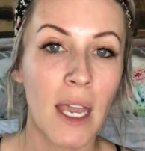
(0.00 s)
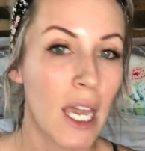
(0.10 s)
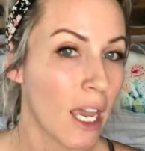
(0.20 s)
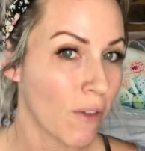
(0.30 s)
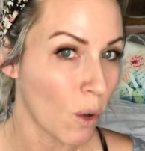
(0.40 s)

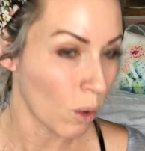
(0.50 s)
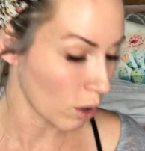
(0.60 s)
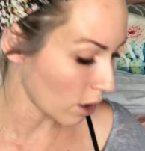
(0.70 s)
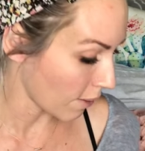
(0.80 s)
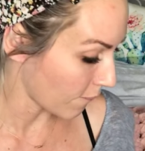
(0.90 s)
If you
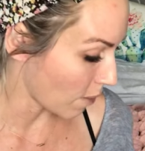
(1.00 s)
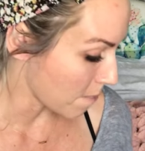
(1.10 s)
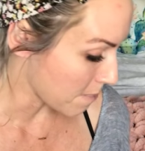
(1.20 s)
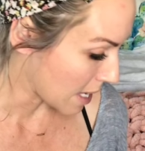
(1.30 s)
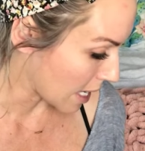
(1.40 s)
ordered it from
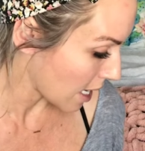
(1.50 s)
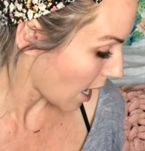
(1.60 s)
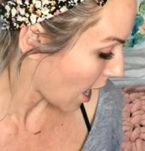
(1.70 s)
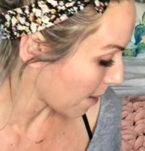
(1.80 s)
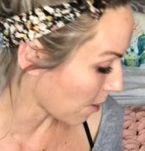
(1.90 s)
me,
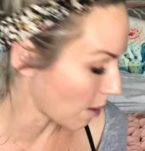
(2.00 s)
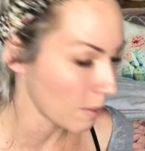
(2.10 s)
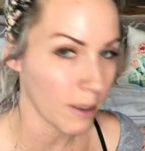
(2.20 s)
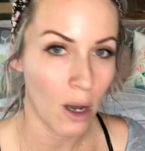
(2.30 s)
I probably